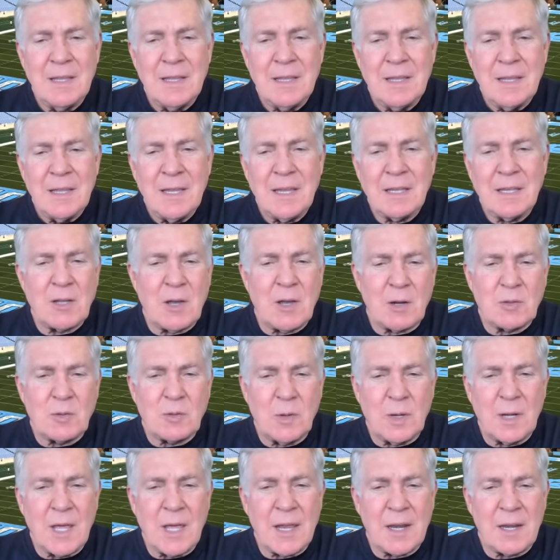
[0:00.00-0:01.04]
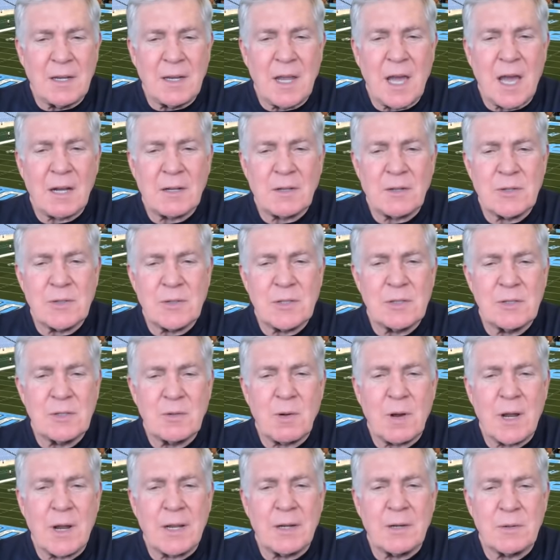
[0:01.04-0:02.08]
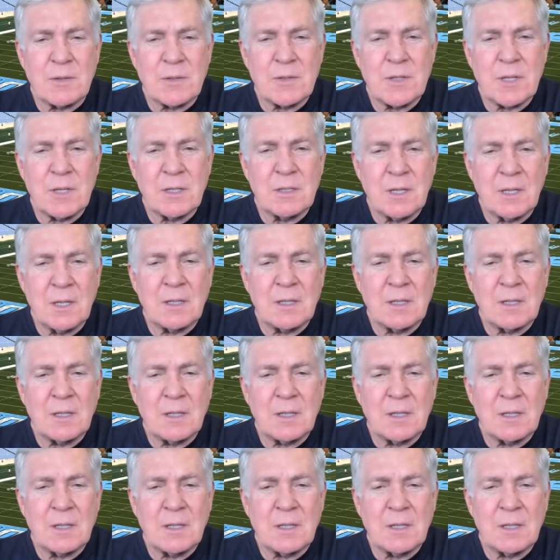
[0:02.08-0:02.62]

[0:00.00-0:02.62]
and talked to a lot of doctors and trainers at, at